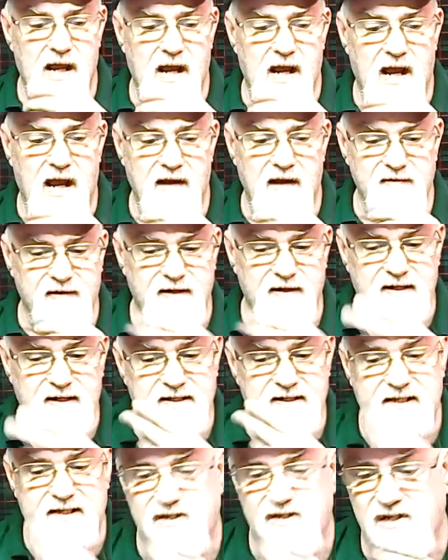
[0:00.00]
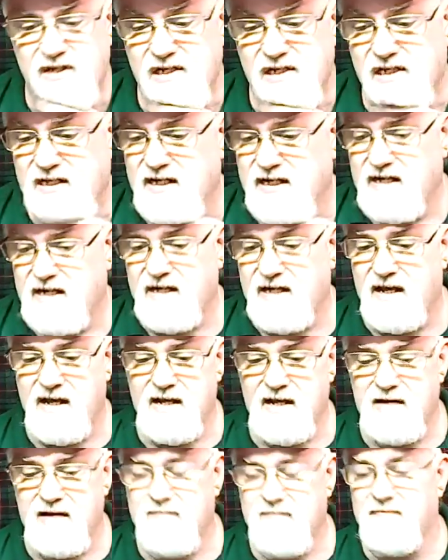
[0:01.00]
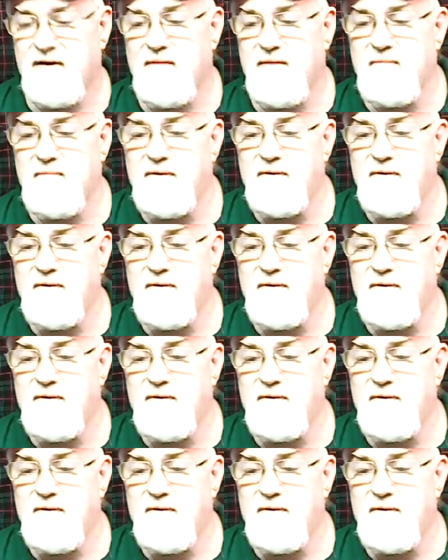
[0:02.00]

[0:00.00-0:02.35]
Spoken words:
I think this is just like a live. If